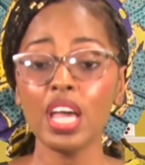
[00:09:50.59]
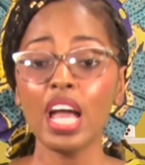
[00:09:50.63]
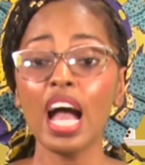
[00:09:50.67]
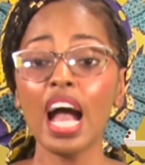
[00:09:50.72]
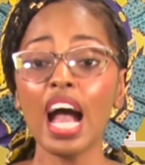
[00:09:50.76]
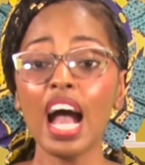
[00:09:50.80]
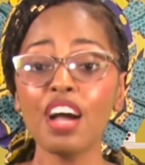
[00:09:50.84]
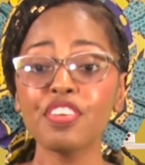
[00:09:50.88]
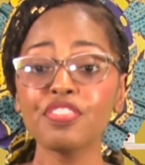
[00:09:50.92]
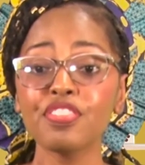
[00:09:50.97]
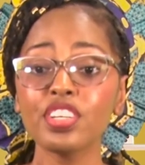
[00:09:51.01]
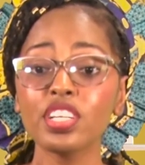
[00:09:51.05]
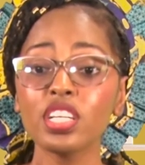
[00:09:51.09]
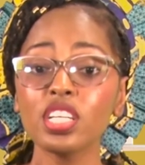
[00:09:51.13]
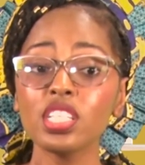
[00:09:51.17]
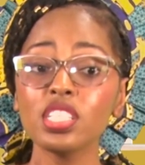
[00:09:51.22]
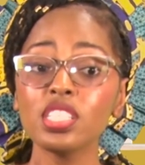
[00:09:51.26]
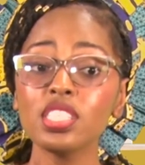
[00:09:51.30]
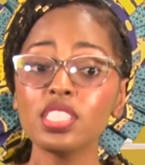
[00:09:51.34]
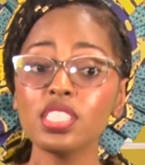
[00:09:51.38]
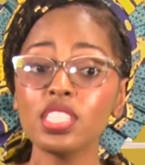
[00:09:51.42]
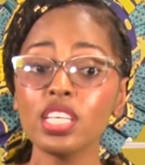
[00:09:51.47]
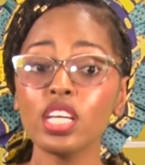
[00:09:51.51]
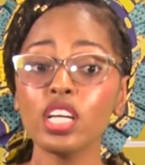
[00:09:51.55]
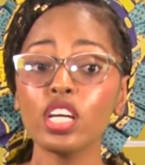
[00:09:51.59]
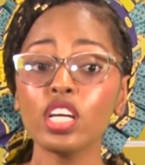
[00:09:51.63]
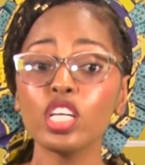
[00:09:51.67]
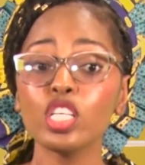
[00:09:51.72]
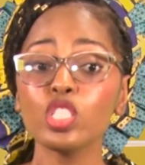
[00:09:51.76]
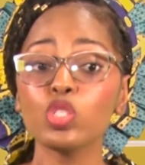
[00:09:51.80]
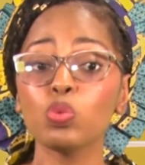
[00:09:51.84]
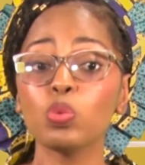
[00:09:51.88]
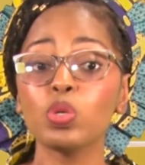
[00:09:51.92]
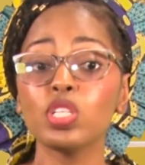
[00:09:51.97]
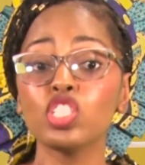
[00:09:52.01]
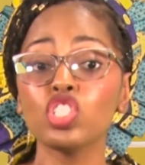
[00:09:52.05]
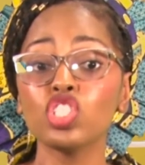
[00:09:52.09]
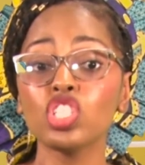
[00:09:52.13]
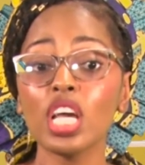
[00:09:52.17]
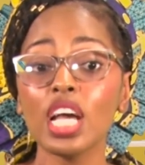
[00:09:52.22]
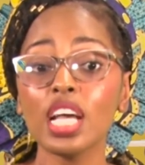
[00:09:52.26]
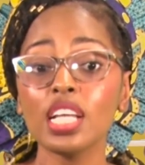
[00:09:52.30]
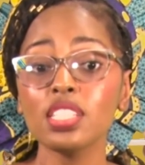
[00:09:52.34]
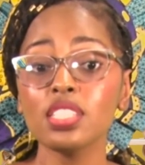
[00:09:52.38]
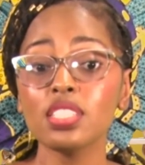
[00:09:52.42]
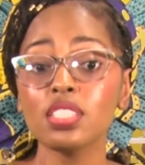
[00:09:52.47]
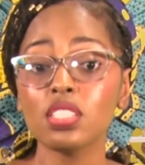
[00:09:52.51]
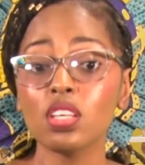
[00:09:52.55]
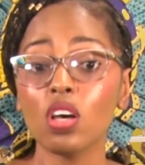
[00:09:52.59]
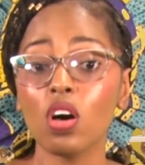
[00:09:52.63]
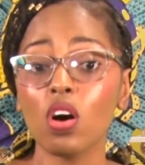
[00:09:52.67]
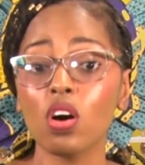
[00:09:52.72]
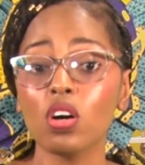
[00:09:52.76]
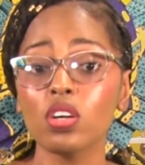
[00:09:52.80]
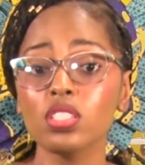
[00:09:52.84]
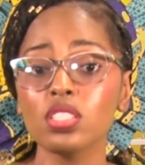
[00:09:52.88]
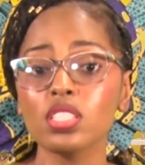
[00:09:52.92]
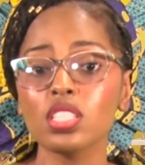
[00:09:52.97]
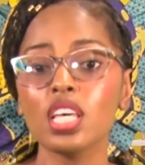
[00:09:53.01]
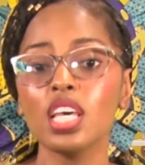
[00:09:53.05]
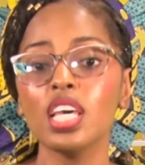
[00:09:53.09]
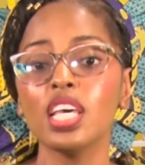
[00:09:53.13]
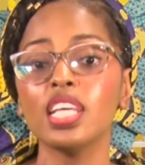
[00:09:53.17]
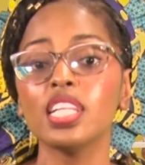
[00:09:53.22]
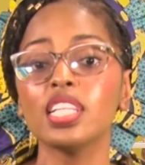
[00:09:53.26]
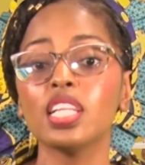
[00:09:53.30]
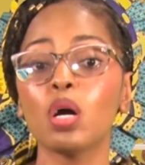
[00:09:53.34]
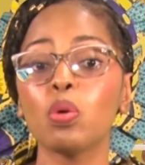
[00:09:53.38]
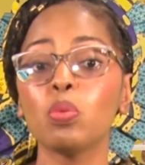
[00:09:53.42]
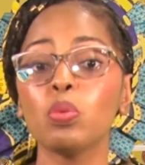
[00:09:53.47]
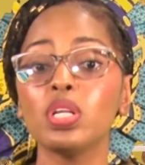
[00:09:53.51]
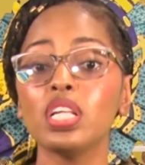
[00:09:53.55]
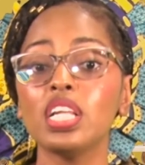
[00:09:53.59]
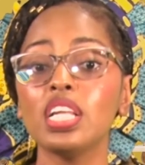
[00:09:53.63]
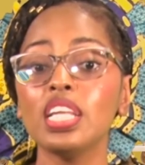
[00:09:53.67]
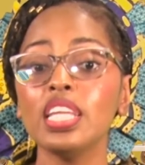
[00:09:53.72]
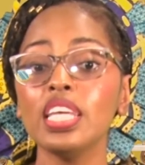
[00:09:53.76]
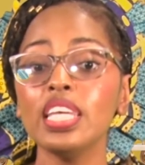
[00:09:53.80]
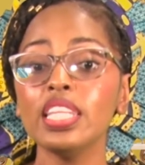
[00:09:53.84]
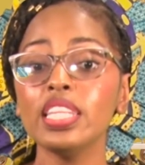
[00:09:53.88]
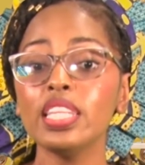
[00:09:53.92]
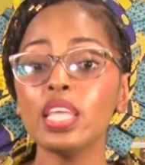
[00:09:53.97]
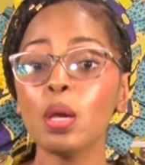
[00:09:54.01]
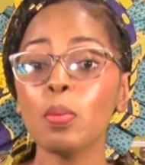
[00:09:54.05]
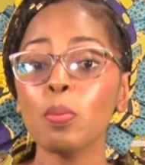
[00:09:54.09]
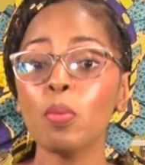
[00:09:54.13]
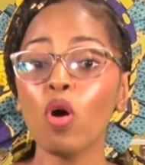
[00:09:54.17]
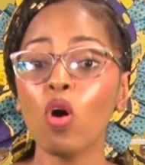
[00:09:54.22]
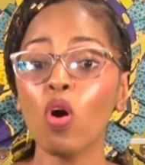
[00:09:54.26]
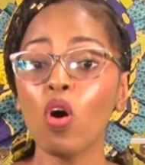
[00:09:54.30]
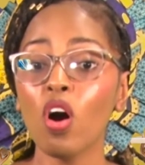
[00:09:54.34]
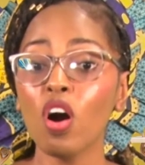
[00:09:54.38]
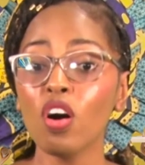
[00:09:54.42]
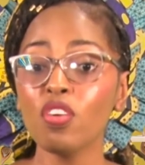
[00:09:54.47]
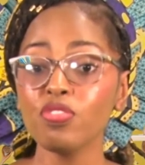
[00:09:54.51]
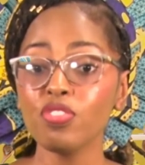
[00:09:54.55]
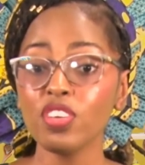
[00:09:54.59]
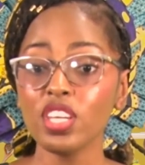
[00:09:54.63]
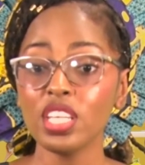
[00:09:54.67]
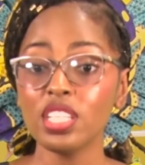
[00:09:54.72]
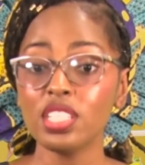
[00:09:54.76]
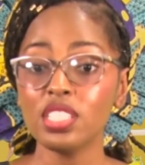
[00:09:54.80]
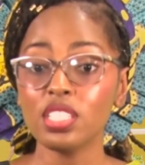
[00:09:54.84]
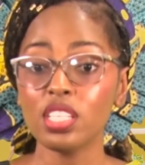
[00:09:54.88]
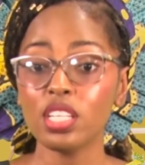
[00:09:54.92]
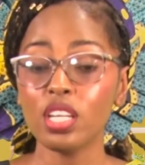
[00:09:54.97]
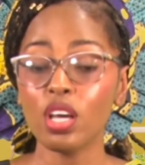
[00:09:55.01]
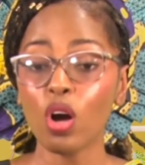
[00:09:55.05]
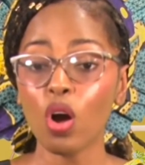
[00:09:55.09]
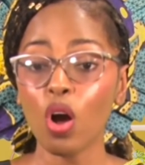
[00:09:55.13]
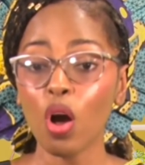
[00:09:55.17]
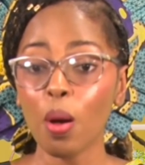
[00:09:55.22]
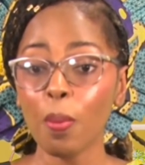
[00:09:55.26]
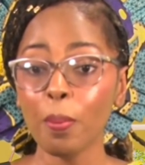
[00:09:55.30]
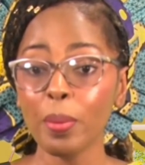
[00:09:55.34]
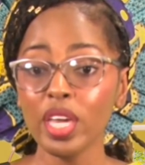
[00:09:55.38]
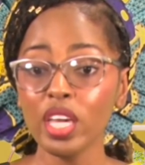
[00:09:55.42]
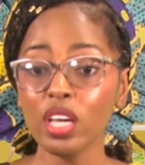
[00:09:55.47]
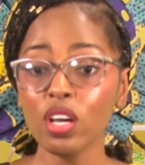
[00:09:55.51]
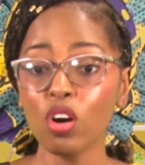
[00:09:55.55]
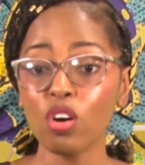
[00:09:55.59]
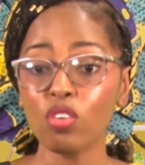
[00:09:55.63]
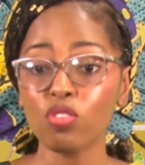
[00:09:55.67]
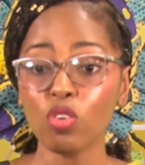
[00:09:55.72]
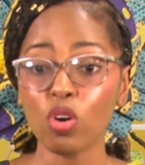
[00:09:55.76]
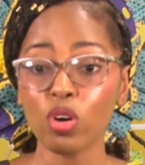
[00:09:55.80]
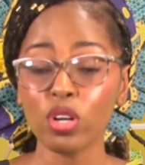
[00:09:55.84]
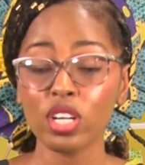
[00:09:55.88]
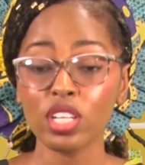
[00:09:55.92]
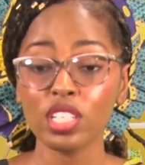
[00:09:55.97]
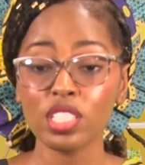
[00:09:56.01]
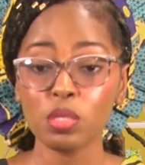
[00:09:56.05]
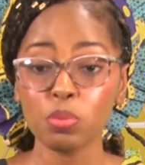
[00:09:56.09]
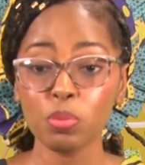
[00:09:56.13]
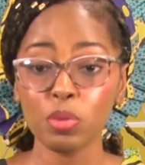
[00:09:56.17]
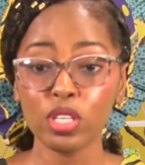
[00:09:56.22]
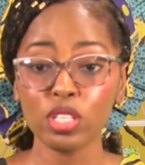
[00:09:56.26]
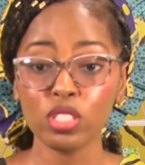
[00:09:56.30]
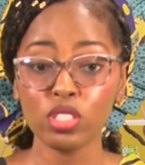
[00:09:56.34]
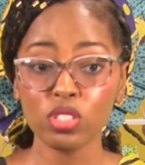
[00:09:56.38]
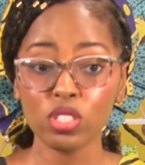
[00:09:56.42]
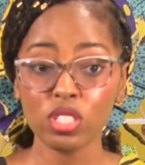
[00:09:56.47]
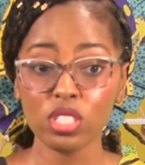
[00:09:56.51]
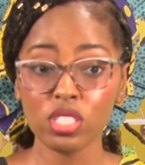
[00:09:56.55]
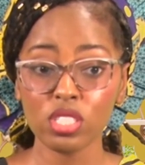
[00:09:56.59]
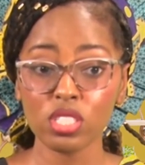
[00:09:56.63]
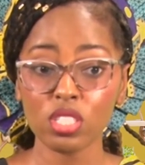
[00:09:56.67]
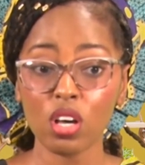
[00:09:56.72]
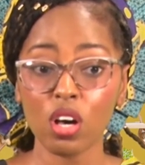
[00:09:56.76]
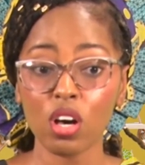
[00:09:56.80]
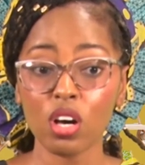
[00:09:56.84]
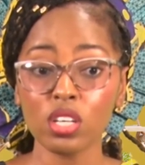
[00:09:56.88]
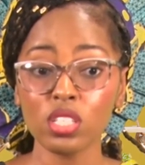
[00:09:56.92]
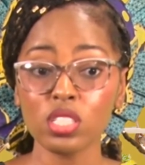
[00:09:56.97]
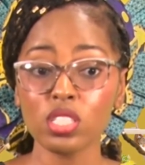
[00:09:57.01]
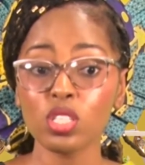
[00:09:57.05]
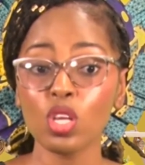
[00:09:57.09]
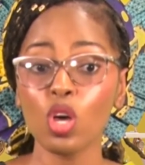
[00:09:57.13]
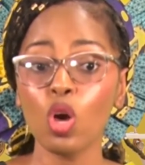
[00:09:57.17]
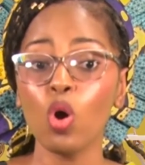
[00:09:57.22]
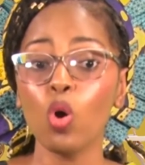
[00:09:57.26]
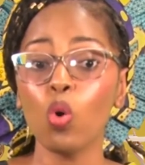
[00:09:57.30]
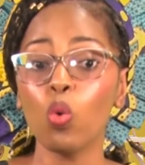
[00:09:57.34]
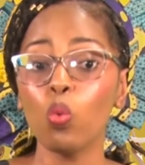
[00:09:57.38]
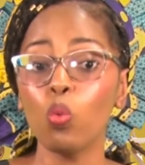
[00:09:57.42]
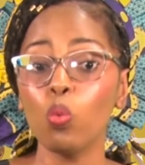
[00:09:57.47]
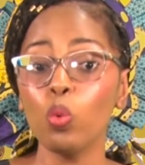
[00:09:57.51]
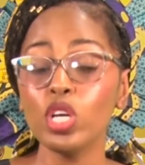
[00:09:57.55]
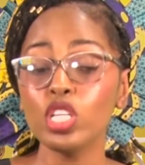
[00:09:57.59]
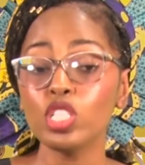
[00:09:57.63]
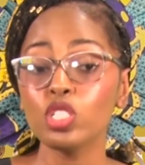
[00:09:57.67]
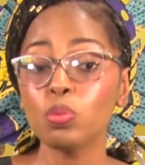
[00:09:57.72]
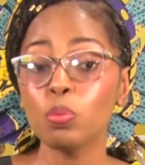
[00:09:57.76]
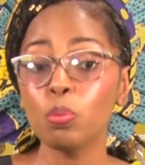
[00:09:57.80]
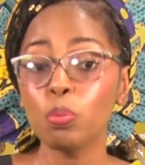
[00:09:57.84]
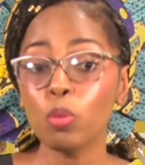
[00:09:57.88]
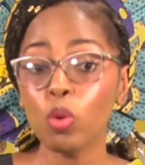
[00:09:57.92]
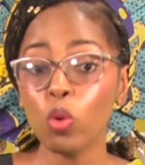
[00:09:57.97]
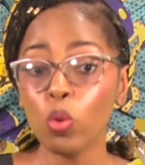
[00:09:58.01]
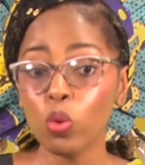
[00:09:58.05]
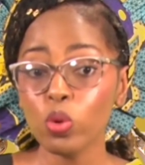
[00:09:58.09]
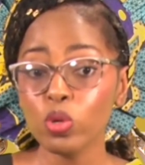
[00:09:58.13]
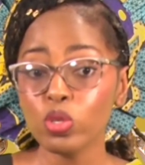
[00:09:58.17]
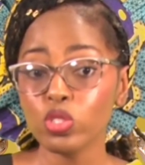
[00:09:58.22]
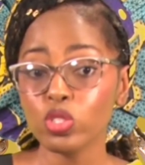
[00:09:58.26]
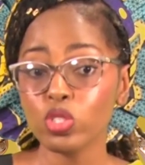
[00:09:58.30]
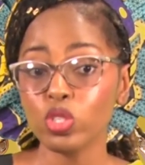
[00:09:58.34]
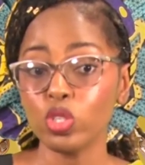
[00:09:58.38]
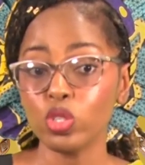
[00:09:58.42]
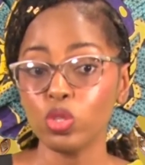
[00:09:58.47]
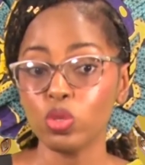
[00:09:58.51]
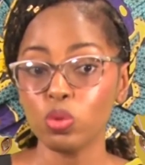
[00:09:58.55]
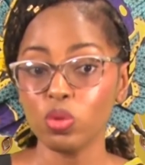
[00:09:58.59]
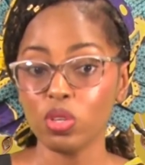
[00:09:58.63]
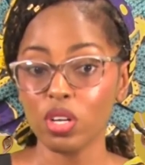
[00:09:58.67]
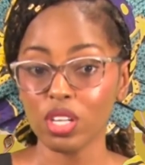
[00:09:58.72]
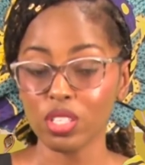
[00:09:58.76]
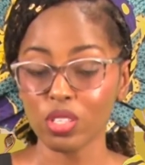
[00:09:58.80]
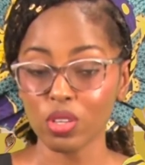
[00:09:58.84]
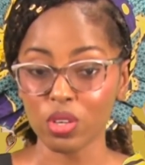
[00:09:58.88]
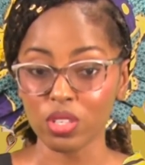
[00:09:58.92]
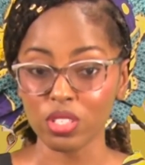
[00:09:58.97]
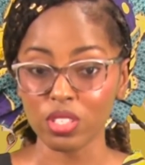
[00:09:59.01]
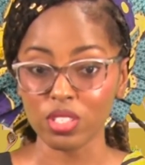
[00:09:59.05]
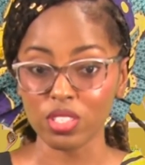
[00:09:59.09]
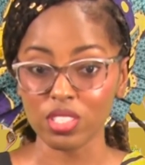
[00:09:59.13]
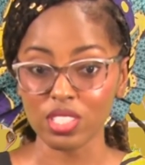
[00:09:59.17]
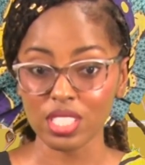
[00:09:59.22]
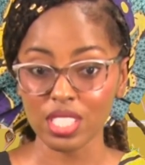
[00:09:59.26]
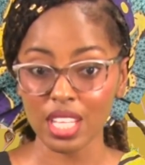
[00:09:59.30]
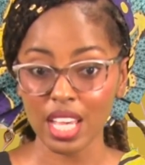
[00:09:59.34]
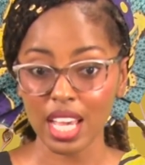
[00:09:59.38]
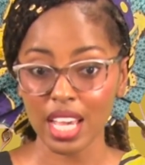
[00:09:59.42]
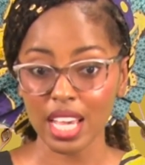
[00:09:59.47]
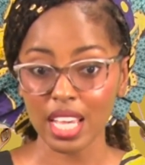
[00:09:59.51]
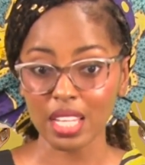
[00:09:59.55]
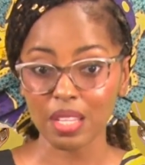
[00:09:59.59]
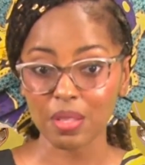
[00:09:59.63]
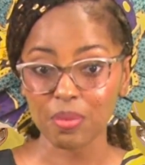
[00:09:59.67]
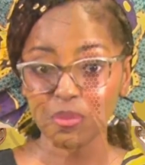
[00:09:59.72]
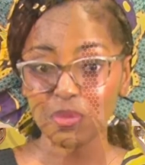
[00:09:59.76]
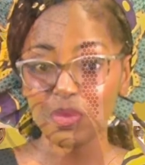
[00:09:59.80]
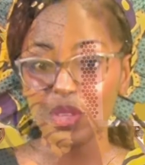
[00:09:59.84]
African singers would chant songs that would lead them off into the humming of other spiritual songs which most do not understand.